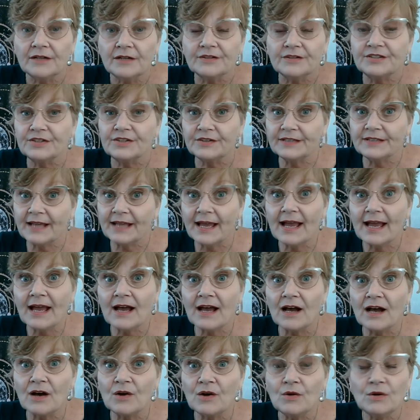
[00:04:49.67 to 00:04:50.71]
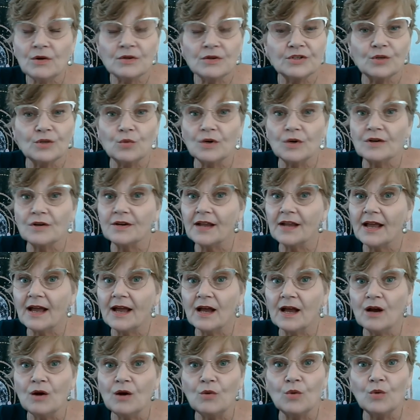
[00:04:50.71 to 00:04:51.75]
To where
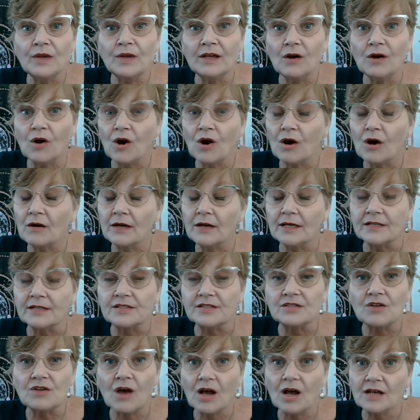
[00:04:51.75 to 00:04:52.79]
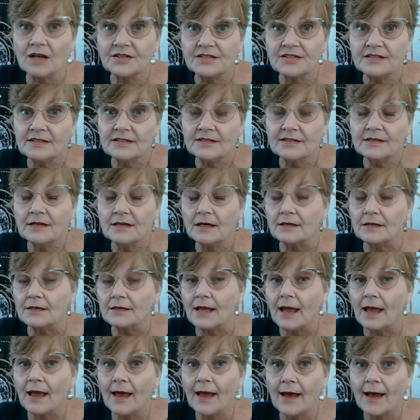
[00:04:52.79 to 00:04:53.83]
now we are exhausted,
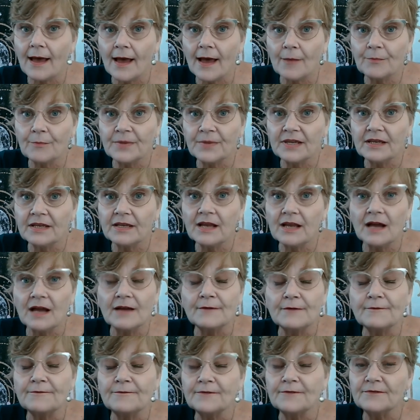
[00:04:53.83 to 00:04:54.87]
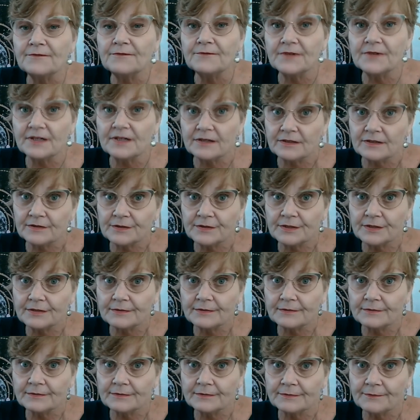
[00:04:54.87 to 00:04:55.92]
unhappy, unfulfilled.
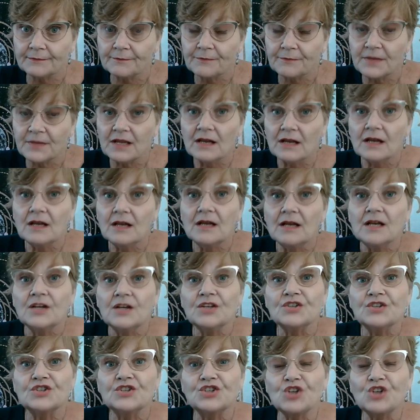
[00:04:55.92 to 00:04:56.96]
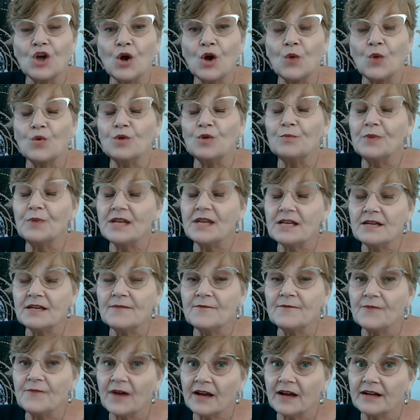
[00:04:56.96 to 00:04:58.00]
So we're being
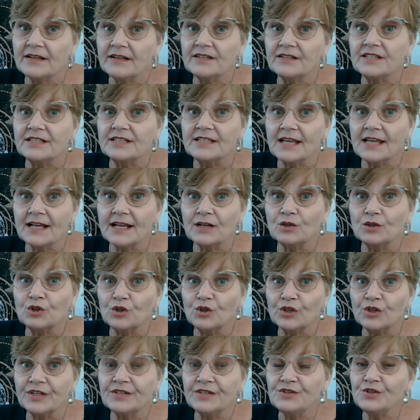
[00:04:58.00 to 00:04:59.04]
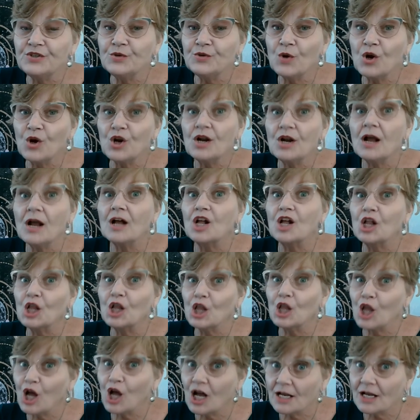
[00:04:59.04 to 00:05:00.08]
invited to take a look into our
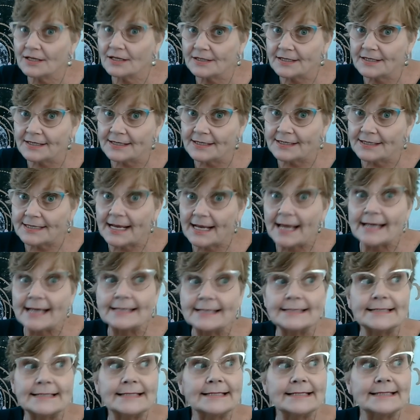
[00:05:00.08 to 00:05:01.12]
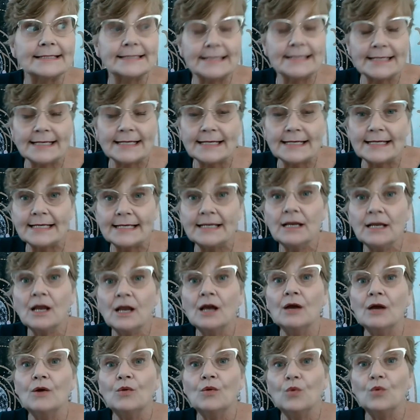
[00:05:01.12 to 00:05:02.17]
closet and see
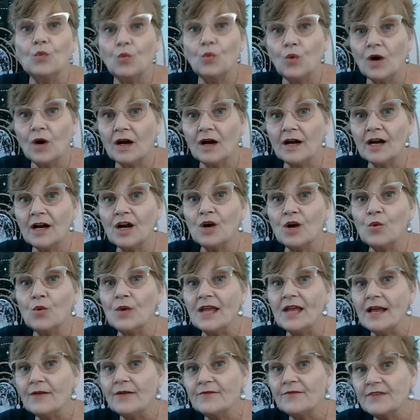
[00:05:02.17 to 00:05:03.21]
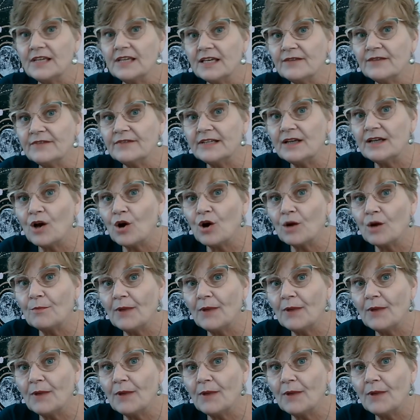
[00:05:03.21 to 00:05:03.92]
where we have given our